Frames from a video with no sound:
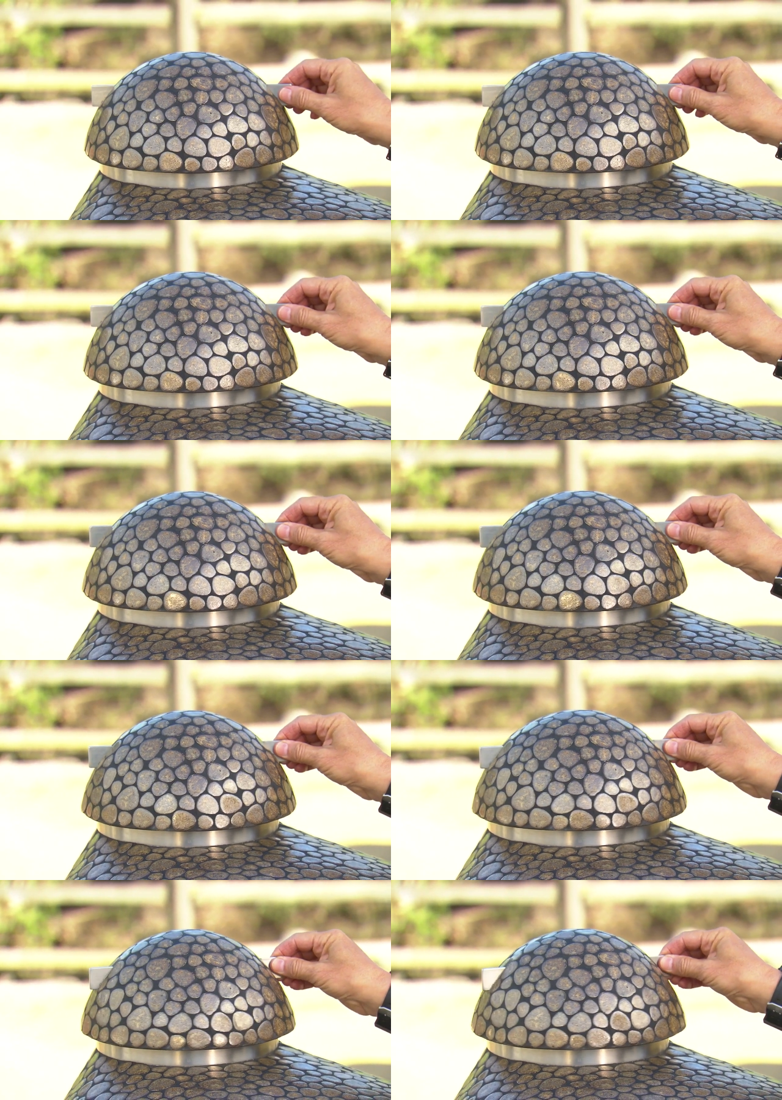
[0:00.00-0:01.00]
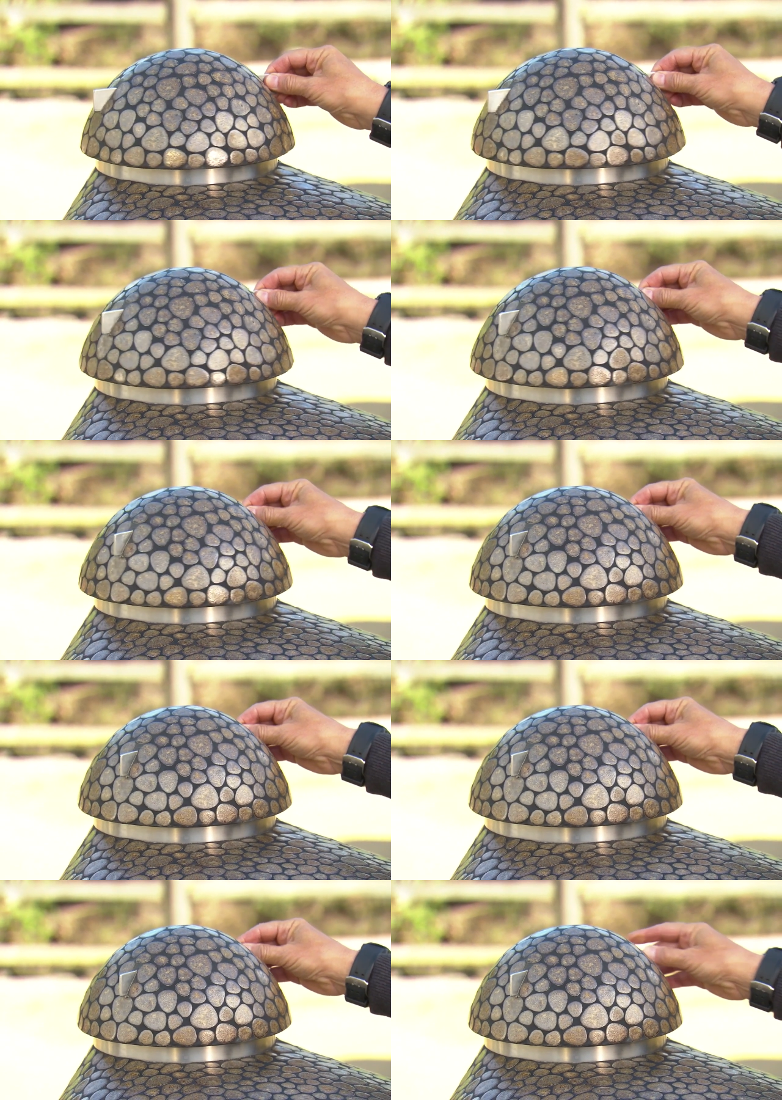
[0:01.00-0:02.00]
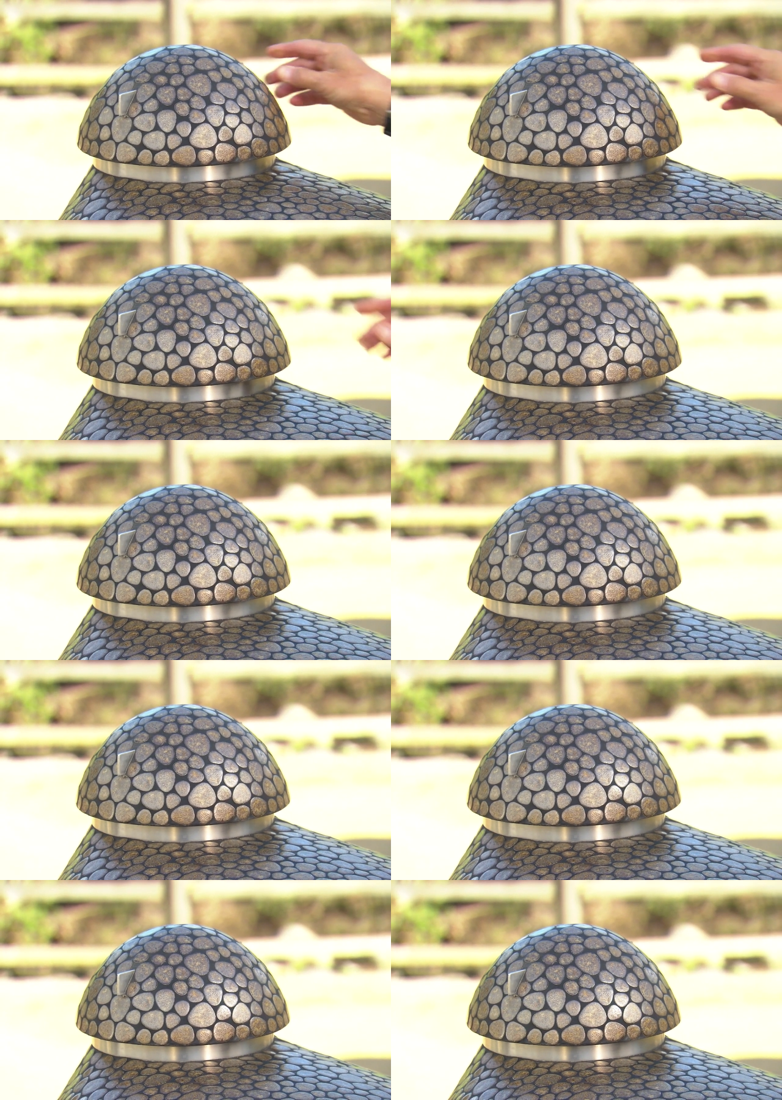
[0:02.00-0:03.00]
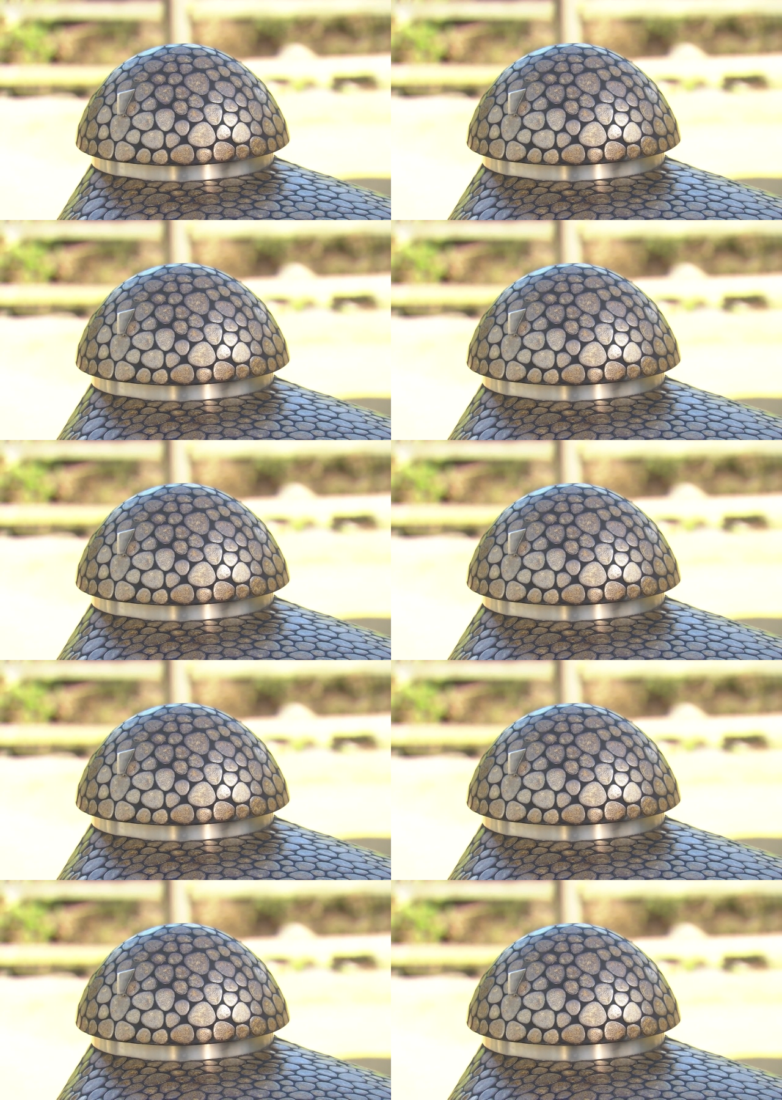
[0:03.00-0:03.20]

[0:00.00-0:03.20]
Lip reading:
Nobody's mouth can be seen.